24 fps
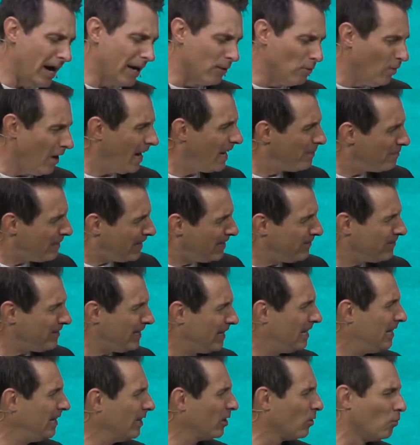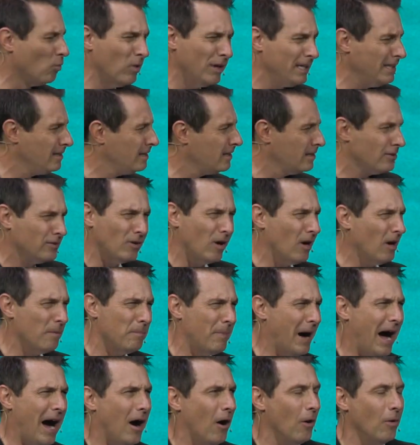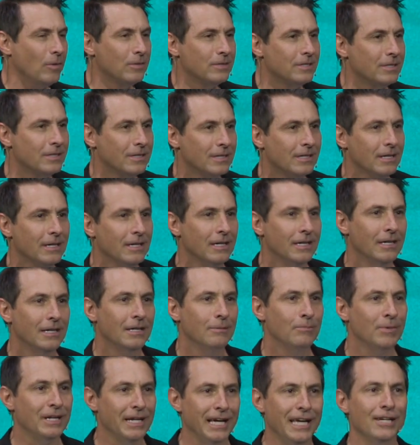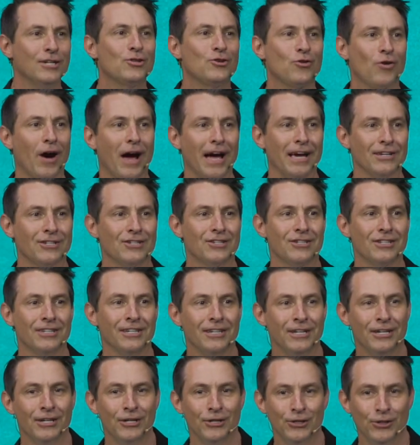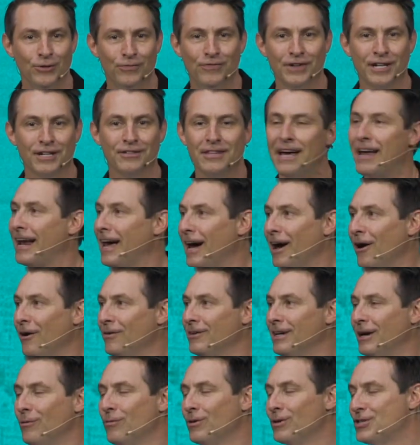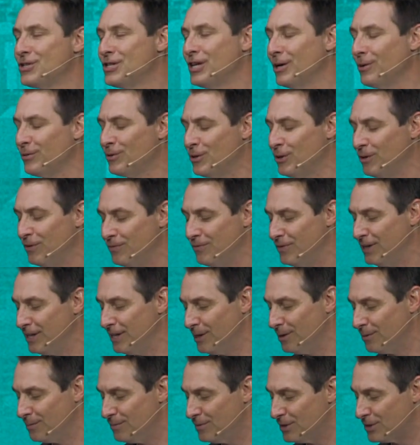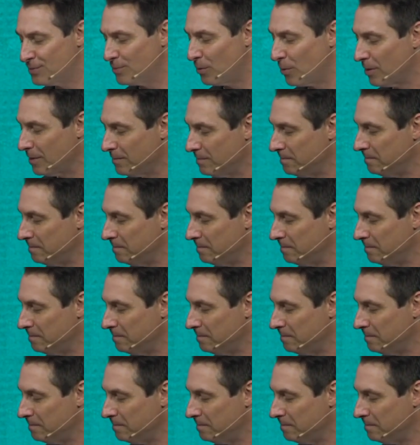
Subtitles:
Why am I even here? What is this all about? But in Christ, you figure that out. I want to share with you a video this morning.